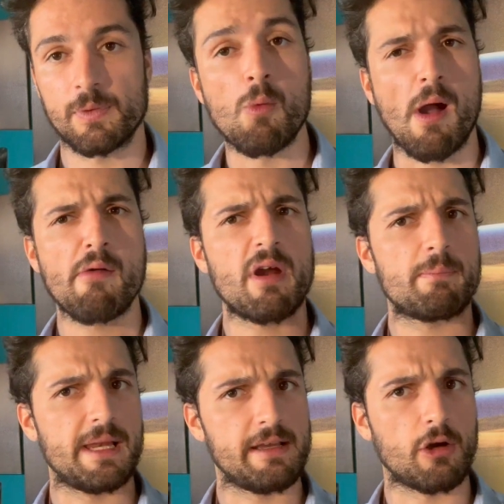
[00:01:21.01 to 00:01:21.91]
When we are
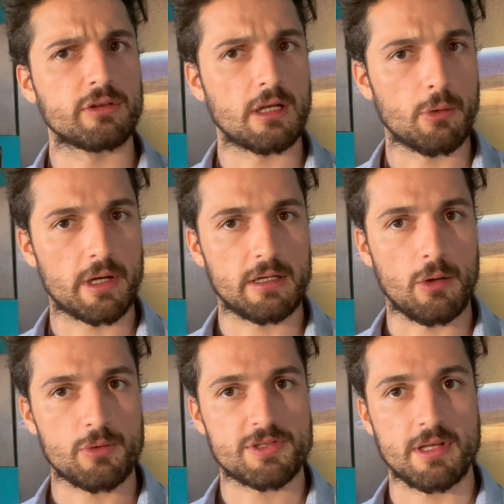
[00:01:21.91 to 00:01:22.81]
playing on the lower
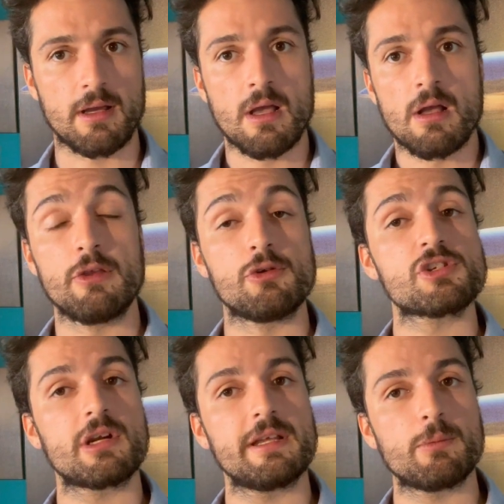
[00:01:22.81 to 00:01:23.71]
notes,
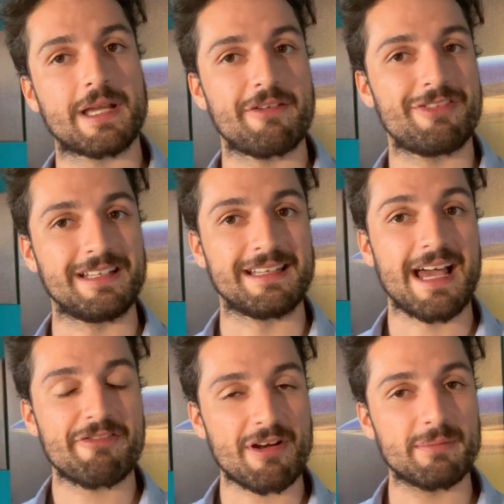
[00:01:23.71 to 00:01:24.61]
usually we can feel the
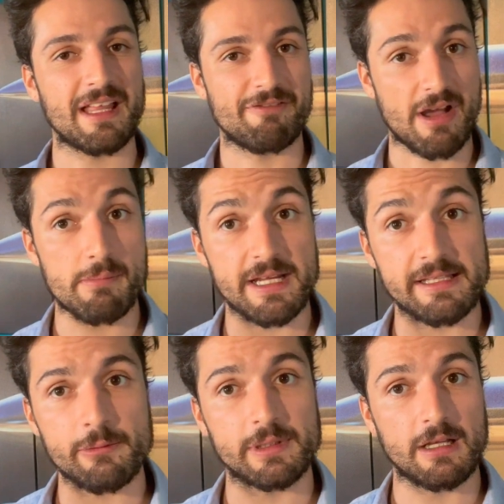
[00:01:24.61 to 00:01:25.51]
diaphragm
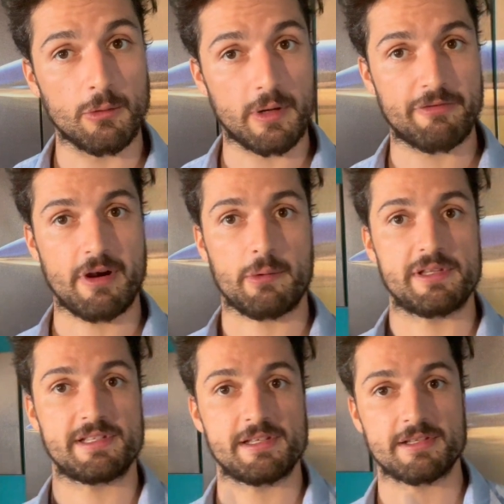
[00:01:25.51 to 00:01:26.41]
vibrating with the lower
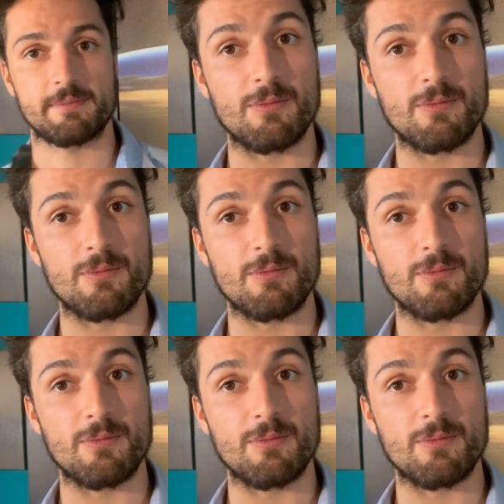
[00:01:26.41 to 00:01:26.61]
frequencies.